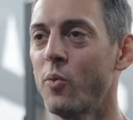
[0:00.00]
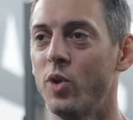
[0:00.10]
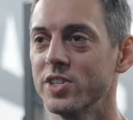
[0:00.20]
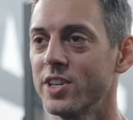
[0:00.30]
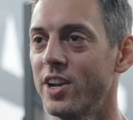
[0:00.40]

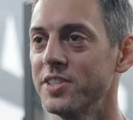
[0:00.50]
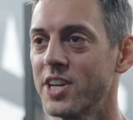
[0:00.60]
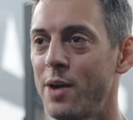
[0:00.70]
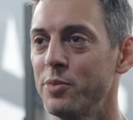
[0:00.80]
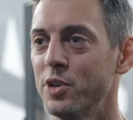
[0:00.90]
wasn't on
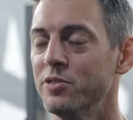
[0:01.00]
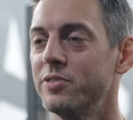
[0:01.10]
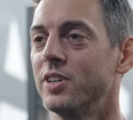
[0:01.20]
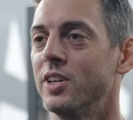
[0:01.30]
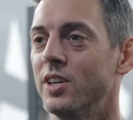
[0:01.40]
top of
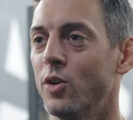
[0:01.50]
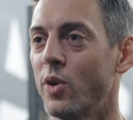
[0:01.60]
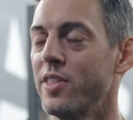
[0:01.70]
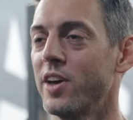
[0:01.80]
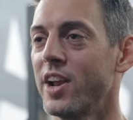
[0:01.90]

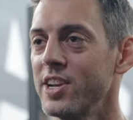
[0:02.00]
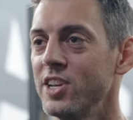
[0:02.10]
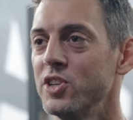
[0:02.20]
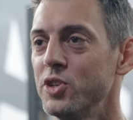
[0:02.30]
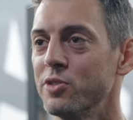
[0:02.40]
what I thought I
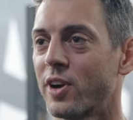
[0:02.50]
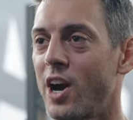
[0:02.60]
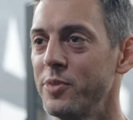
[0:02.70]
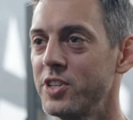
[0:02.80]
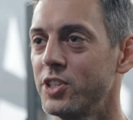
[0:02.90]
needed to do for
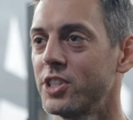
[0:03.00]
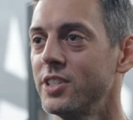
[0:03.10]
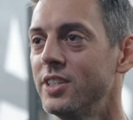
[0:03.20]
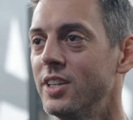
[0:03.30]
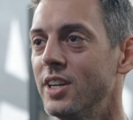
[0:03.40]

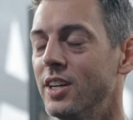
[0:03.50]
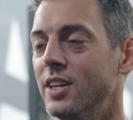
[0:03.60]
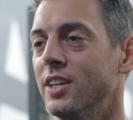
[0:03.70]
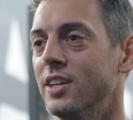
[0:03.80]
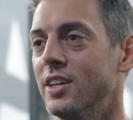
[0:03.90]
competition.
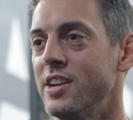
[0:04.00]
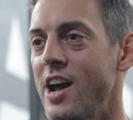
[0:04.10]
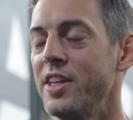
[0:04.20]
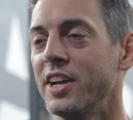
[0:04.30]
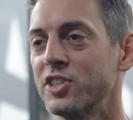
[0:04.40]

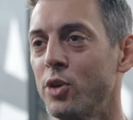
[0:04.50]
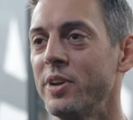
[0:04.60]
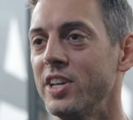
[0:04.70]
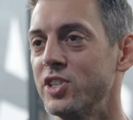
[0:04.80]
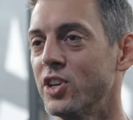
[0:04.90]
Now I think it's a little
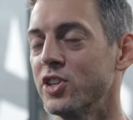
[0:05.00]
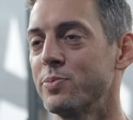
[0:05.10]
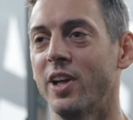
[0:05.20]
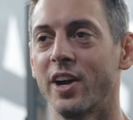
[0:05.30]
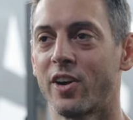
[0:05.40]
bit easier to
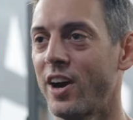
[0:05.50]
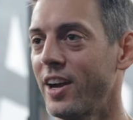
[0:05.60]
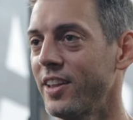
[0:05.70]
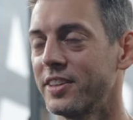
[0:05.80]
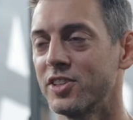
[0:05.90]
just be like, all
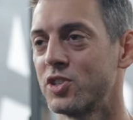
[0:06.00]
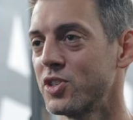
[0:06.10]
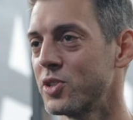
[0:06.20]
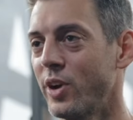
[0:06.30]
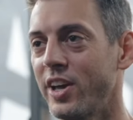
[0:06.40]
right, like this is
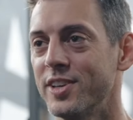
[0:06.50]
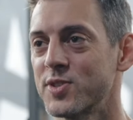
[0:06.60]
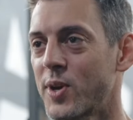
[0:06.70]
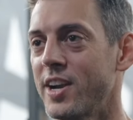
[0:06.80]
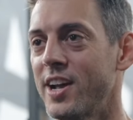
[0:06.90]
just the way it
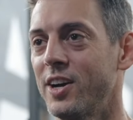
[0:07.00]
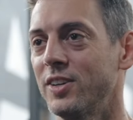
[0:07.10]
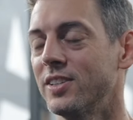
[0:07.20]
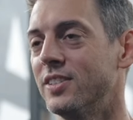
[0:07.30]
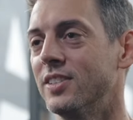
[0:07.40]
is right
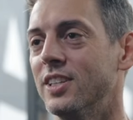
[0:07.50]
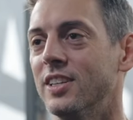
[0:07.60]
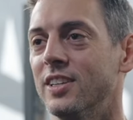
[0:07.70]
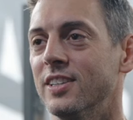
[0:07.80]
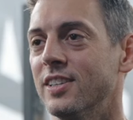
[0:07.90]
now
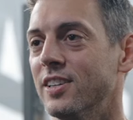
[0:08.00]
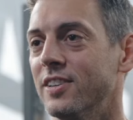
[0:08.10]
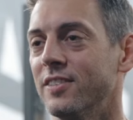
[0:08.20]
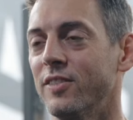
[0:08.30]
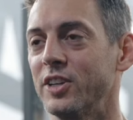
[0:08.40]

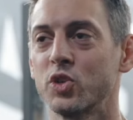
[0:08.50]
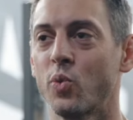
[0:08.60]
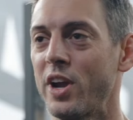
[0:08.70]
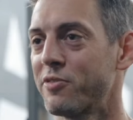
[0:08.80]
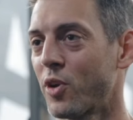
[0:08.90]
like just
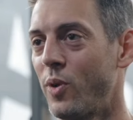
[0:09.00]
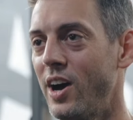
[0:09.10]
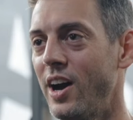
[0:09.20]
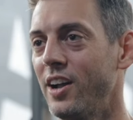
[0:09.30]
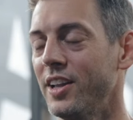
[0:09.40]
wait for a
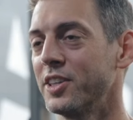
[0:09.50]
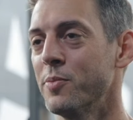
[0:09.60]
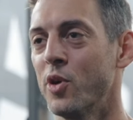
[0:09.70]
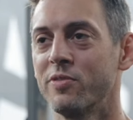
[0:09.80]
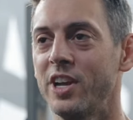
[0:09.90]
while, like the
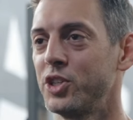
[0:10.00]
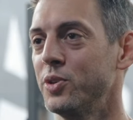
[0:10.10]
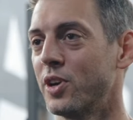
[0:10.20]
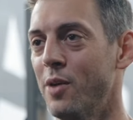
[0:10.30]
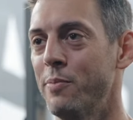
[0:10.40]

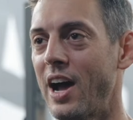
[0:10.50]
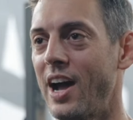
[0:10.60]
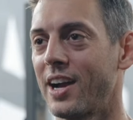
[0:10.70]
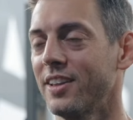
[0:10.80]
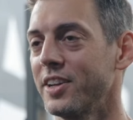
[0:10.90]
motivation will come
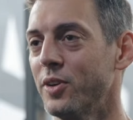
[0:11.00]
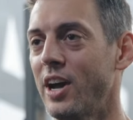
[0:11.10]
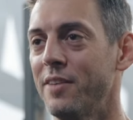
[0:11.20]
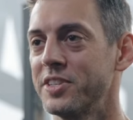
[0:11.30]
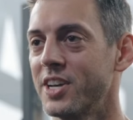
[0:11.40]
back, like you'll
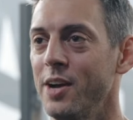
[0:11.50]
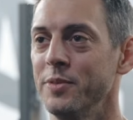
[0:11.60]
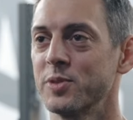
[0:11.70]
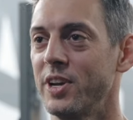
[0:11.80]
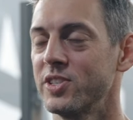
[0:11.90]
have the time
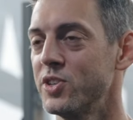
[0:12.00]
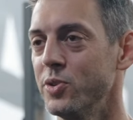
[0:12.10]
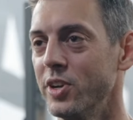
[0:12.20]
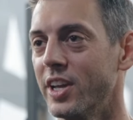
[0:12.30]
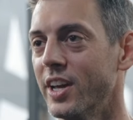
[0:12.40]
and space to
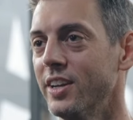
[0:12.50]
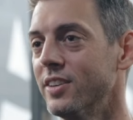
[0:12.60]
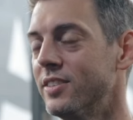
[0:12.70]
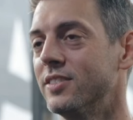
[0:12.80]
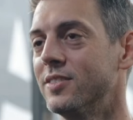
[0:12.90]
do it
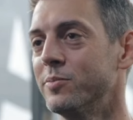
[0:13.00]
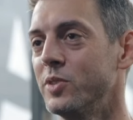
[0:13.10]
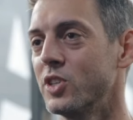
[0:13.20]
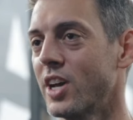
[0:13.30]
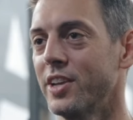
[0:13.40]
again.
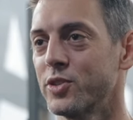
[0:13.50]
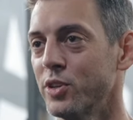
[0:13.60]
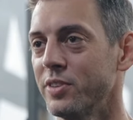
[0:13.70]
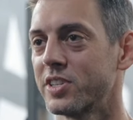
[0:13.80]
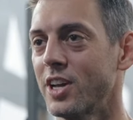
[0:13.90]
You just got to sort
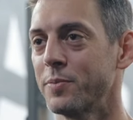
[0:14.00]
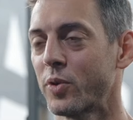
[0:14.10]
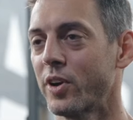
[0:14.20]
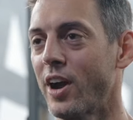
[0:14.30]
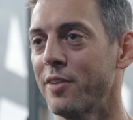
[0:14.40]
of accept
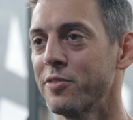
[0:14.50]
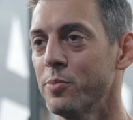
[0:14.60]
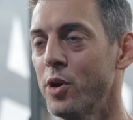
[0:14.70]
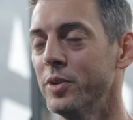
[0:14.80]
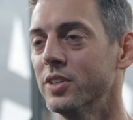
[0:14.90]
where you're at for the
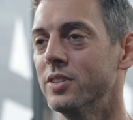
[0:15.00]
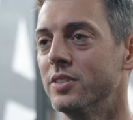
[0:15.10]
moment.